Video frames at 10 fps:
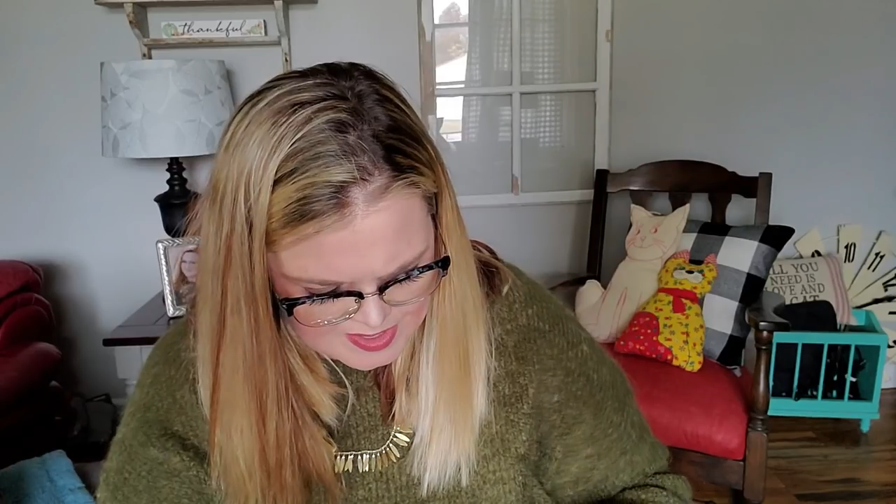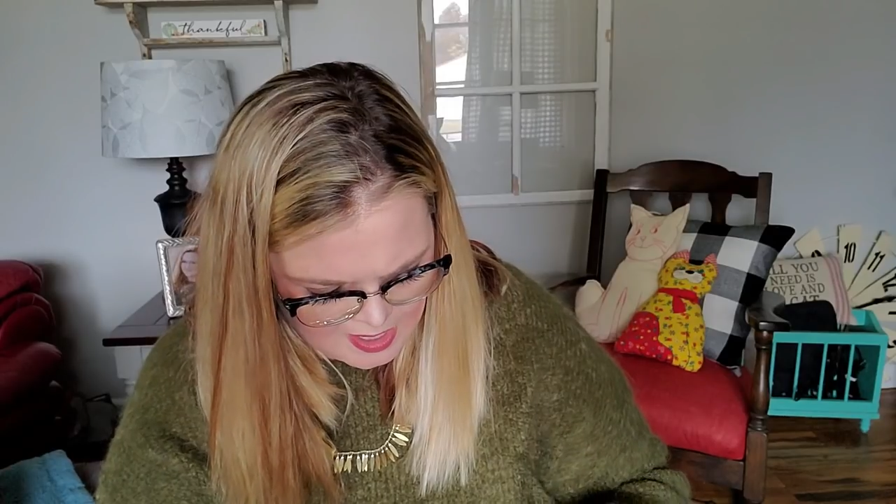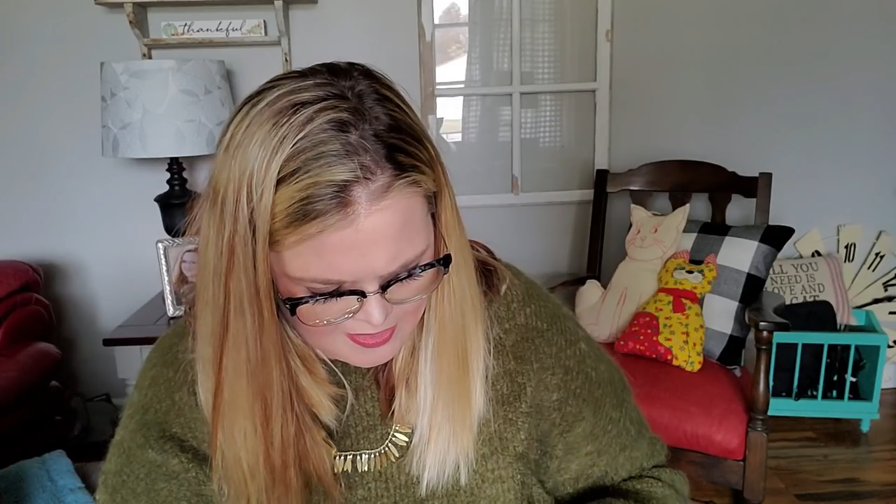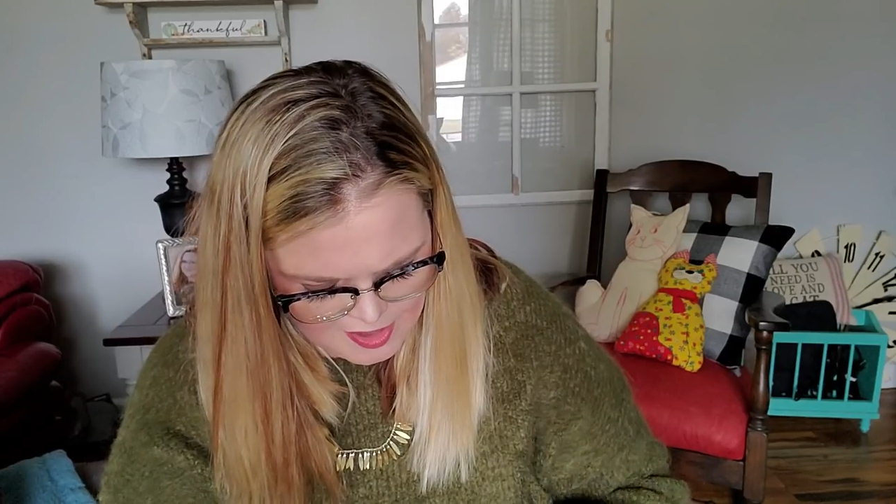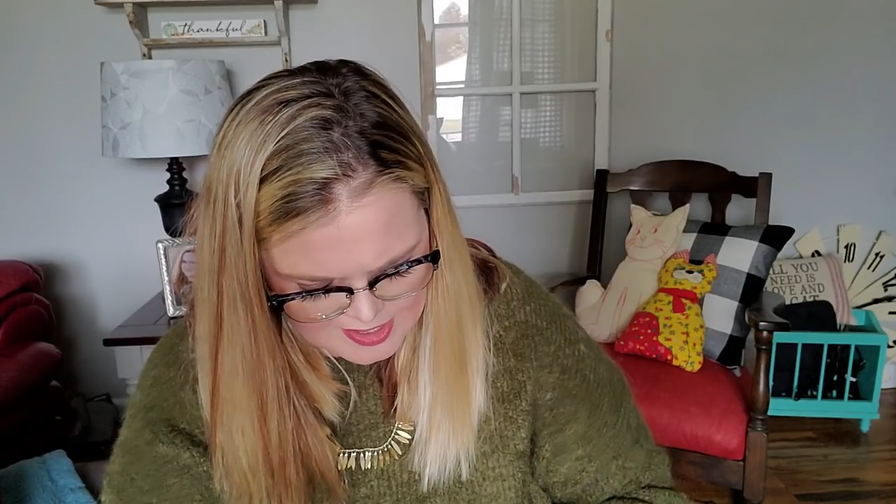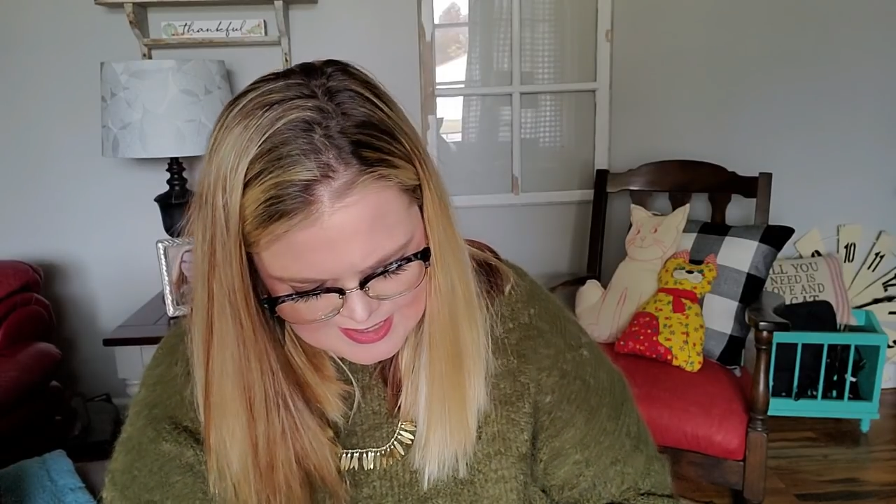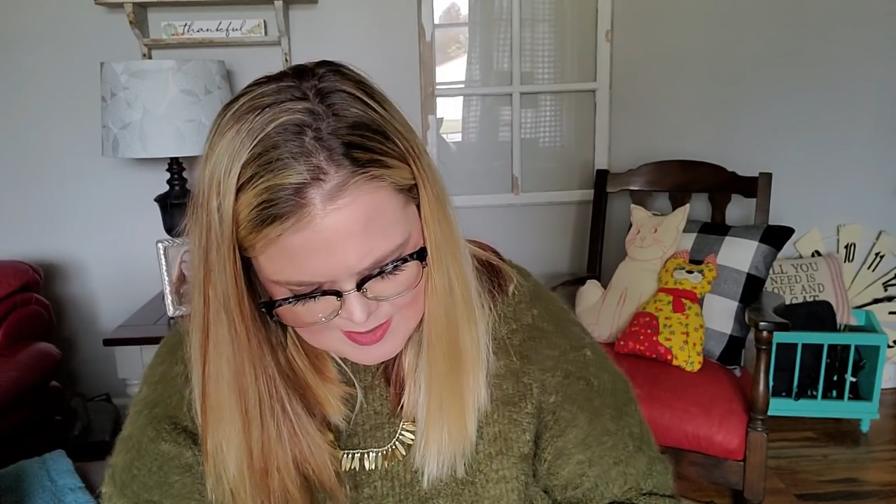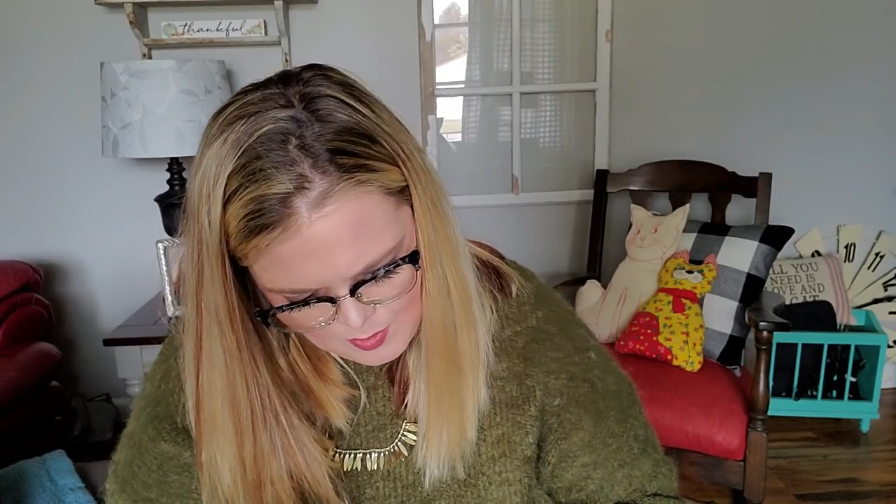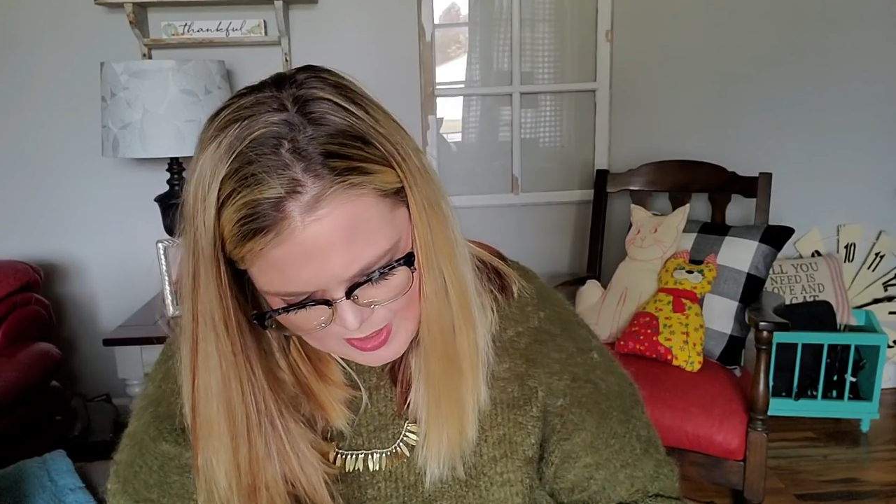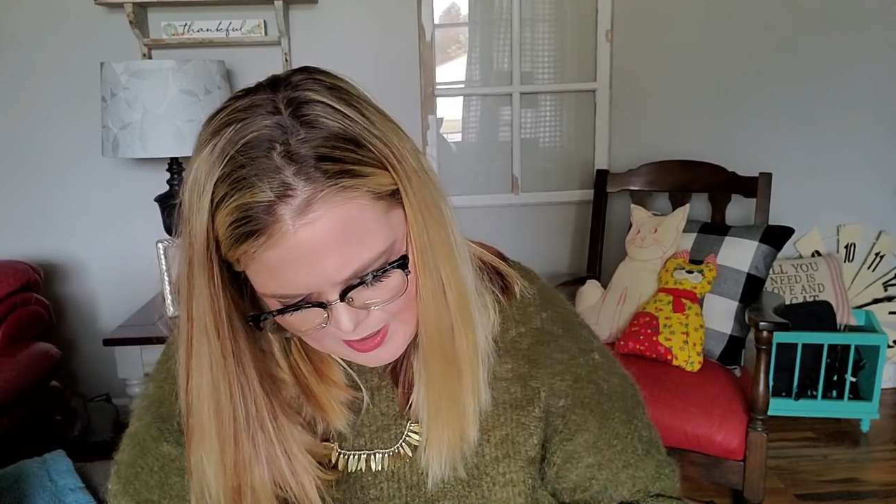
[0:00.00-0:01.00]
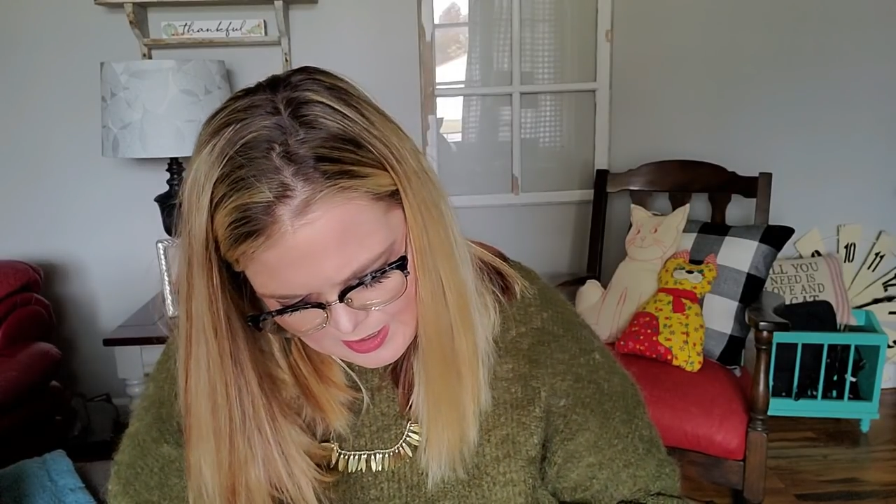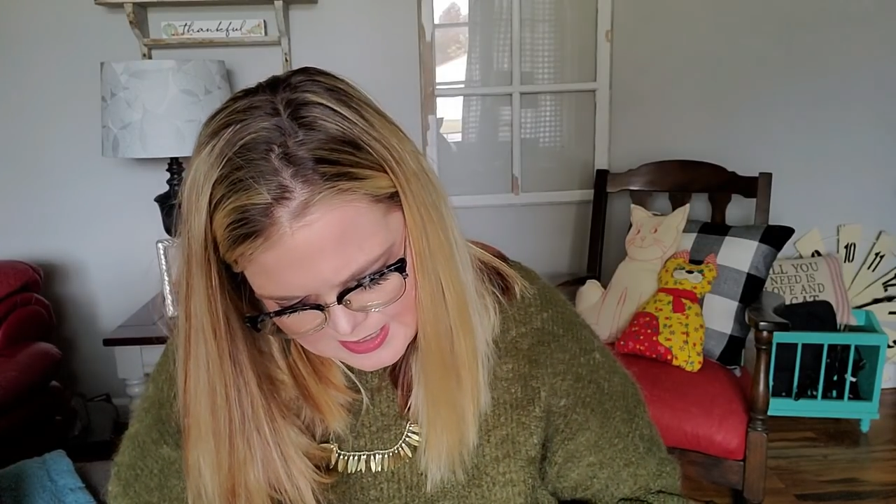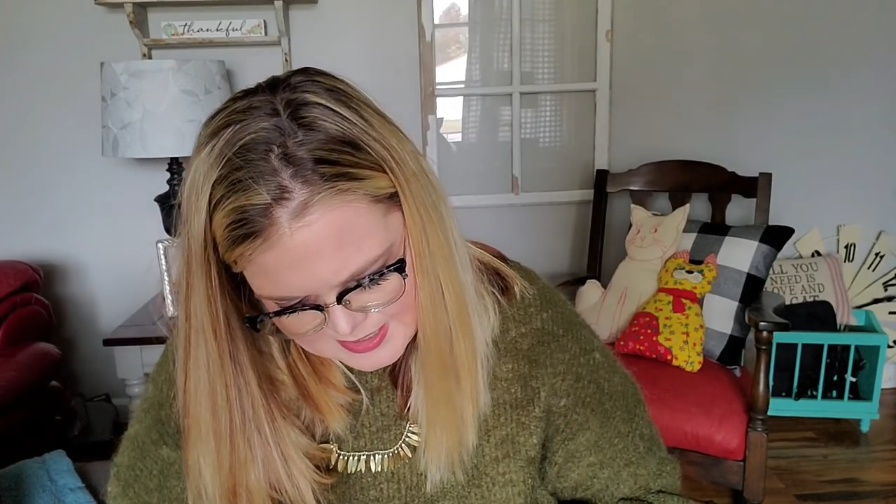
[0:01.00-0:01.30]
I thought somewhere I